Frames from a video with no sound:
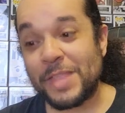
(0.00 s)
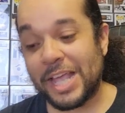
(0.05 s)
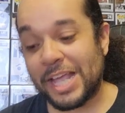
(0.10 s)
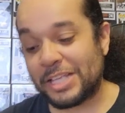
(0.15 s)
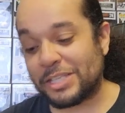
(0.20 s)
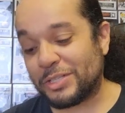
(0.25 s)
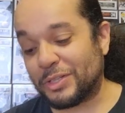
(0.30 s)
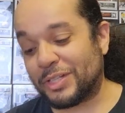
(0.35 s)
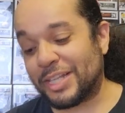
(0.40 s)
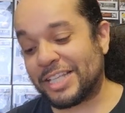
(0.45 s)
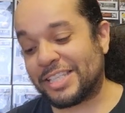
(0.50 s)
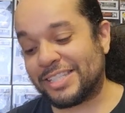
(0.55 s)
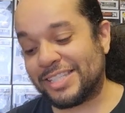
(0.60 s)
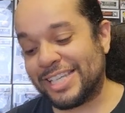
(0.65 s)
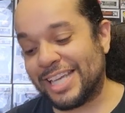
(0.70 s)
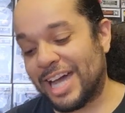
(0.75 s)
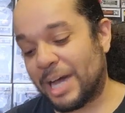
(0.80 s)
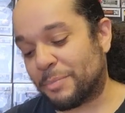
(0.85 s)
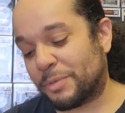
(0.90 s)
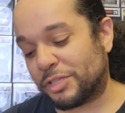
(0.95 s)
And so let's
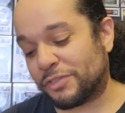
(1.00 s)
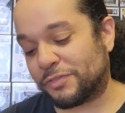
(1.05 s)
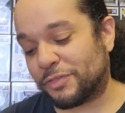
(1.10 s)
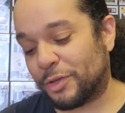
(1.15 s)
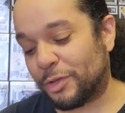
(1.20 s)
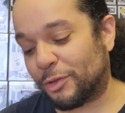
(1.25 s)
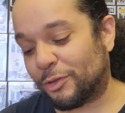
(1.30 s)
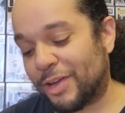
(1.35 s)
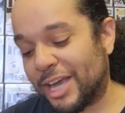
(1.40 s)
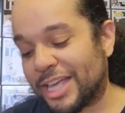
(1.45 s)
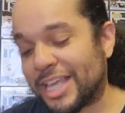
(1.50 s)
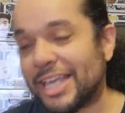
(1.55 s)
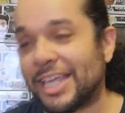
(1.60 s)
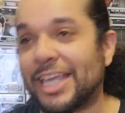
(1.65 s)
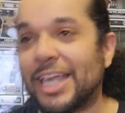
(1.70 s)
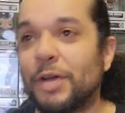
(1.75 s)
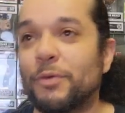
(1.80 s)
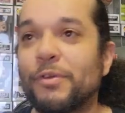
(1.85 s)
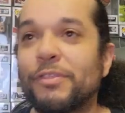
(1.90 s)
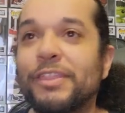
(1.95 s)
see how much further I can
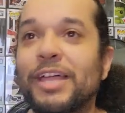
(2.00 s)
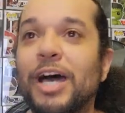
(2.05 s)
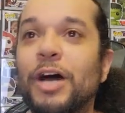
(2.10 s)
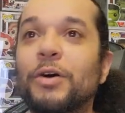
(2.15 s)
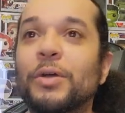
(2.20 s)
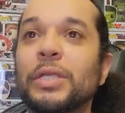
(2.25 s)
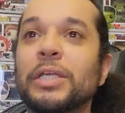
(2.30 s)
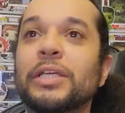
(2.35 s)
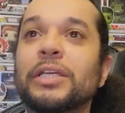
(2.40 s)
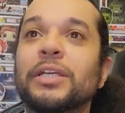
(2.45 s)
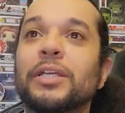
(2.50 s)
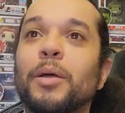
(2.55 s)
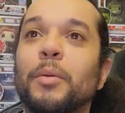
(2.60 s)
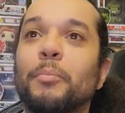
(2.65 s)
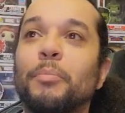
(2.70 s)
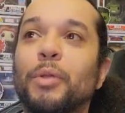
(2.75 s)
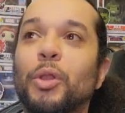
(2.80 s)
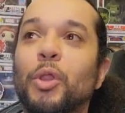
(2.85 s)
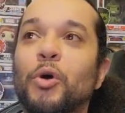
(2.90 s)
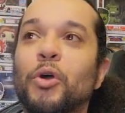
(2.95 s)
get without
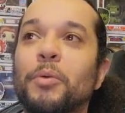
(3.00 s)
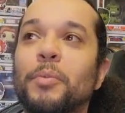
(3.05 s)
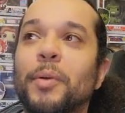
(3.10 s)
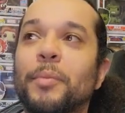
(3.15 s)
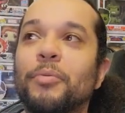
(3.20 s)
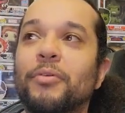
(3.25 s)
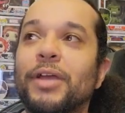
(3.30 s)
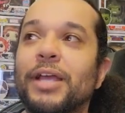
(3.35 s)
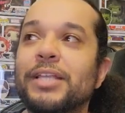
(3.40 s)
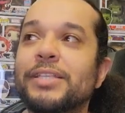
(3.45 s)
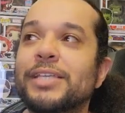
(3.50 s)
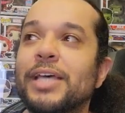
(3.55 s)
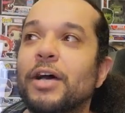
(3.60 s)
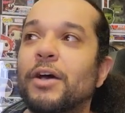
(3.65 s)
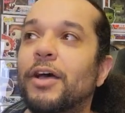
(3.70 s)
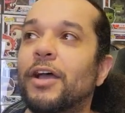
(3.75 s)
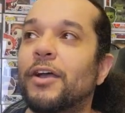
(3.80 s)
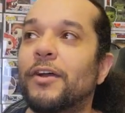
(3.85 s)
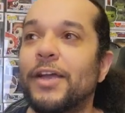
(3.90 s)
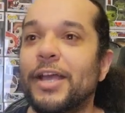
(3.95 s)
blowing my brains
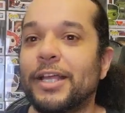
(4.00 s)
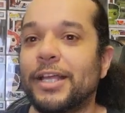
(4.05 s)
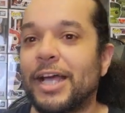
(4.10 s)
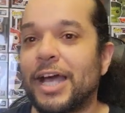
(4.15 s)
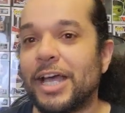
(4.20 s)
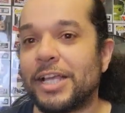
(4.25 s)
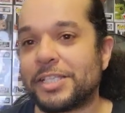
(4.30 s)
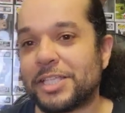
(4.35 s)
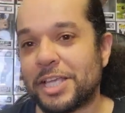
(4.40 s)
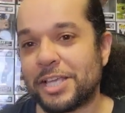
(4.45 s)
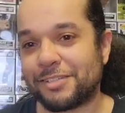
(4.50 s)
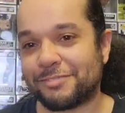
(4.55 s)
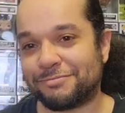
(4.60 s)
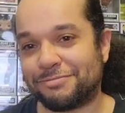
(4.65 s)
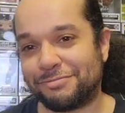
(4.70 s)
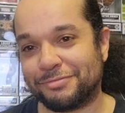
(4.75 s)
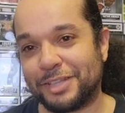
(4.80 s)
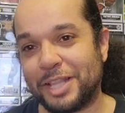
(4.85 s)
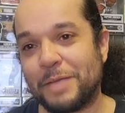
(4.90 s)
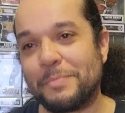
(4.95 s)
out. All right, guys,
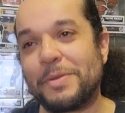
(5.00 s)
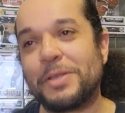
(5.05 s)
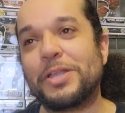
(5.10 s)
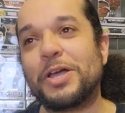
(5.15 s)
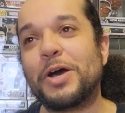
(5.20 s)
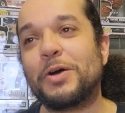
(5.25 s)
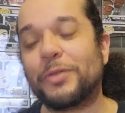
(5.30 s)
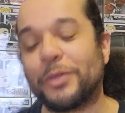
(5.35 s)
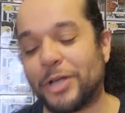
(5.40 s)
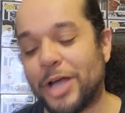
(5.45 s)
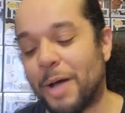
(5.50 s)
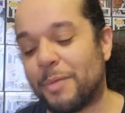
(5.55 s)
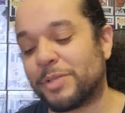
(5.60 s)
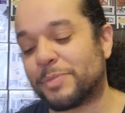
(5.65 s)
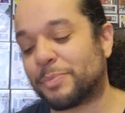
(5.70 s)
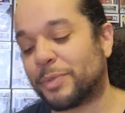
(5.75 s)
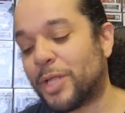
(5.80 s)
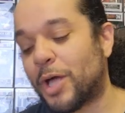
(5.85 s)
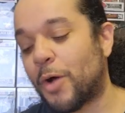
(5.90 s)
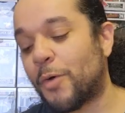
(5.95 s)
let me know in the
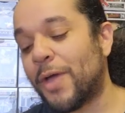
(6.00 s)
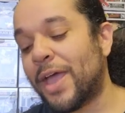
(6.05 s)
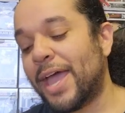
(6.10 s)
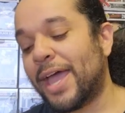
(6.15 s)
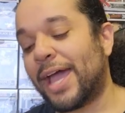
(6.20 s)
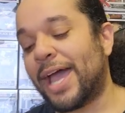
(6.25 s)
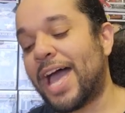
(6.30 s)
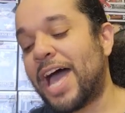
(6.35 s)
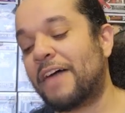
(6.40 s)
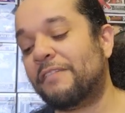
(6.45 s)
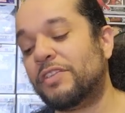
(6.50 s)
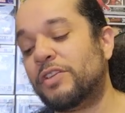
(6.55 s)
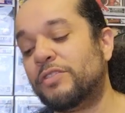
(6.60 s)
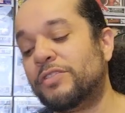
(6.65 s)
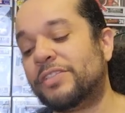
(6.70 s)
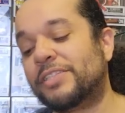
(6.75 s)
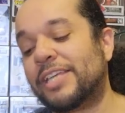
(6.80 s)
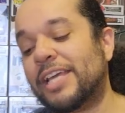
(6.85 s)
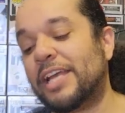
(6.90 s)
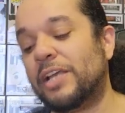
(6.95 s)
comments below. Have
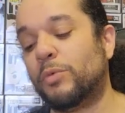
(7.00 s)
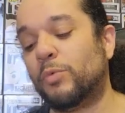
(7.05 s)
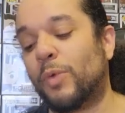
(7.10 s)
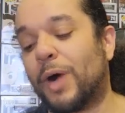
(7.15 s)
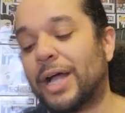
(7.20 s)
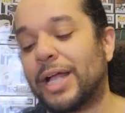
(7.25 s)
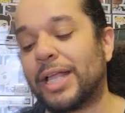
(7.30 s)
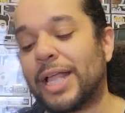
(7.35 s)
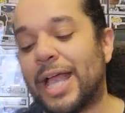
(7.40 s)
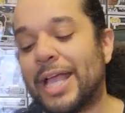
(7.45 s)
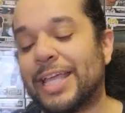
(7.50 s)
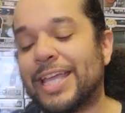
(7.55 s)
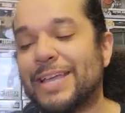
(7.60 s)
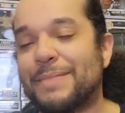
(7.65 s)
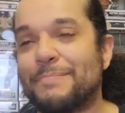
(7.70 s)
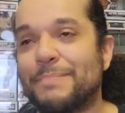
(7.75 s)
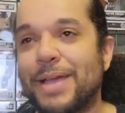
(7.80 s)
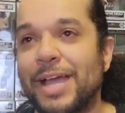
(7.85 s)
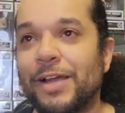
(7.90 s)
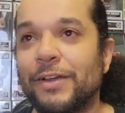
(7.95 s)
you seen Why Did I
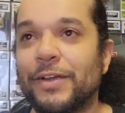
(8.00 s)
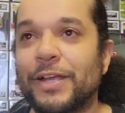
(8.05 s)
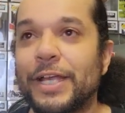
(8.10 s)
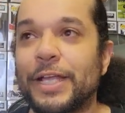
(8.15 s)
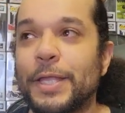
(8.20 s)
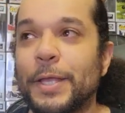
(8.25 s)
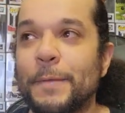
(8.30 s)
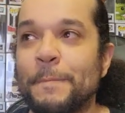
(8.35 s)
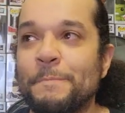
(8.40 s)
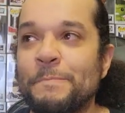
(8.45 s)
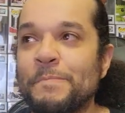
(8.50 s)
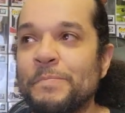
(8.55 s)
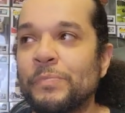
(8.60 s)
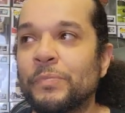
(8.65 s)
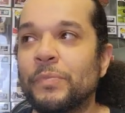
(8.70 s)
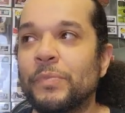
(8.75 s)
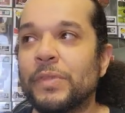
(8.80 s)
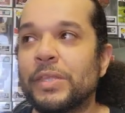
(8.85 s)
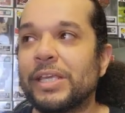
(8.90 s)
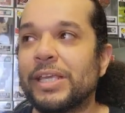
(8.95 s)
Get Married?
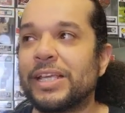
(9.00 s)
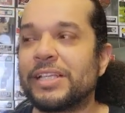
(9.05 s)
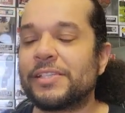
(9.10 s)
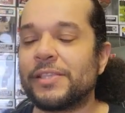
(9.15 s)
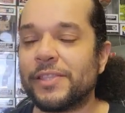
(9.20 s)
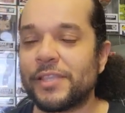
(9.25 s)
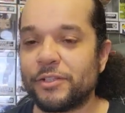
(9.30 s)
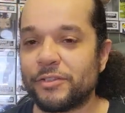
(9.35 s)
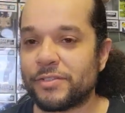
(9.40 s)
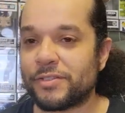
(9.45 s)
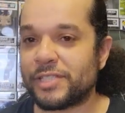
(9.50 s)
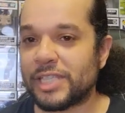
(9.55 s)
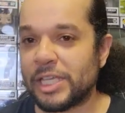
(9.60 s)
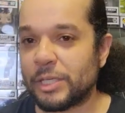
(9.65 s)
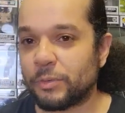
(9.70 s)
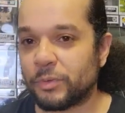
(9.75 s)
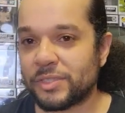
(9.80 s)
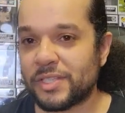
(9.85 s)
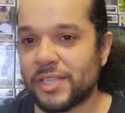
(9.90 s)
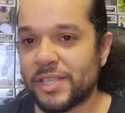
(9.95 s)
Isn't there a
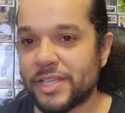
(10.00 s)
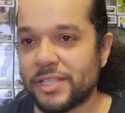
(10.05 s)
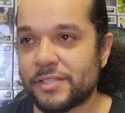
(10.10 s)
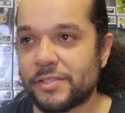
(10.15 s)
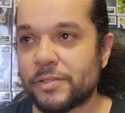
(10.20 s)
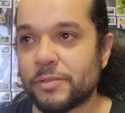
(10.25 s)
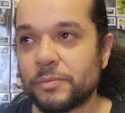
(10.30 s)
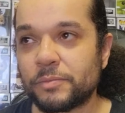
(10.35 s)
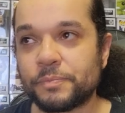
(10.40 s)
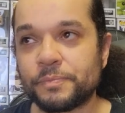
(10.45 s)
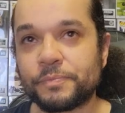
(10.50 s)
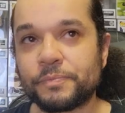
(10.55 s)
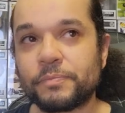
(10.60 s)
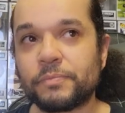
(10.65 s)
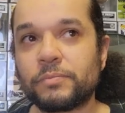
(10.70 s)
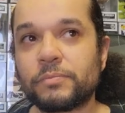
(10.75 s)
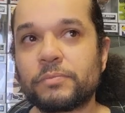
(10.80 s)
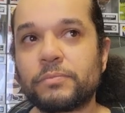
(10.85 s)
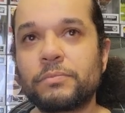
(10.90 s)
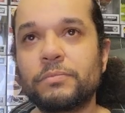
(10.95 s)
sequel to this?
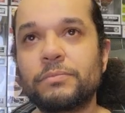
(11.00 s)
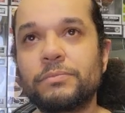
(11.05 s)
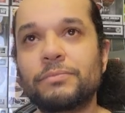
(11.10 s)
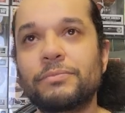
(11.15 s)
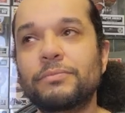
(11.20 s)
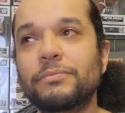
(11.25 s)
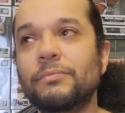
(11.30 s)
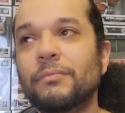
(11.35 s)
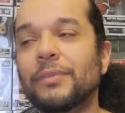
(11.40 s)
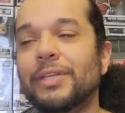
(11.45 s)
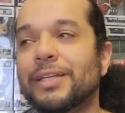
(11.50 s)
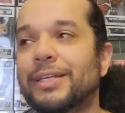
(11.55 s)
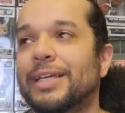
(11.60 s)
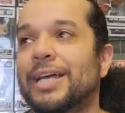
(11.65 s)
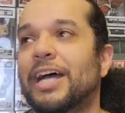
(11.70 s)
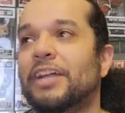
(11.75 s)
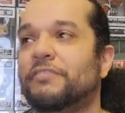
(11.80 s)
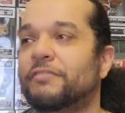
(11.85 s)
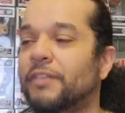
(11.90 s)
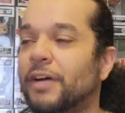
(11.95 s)

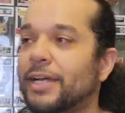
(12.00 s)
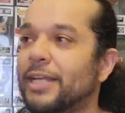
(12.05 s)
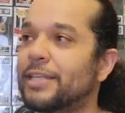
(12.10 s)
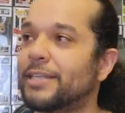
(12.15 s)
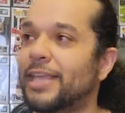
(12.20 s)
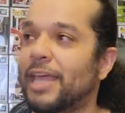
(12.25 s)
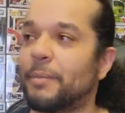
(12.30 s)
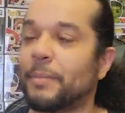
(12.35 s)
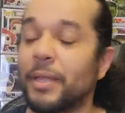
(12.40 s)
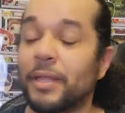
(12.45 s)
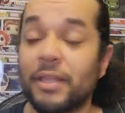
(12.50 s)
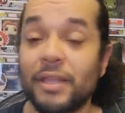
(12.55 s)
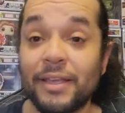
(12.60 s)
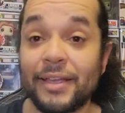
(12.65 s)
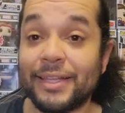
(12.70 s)
God fucking damn it.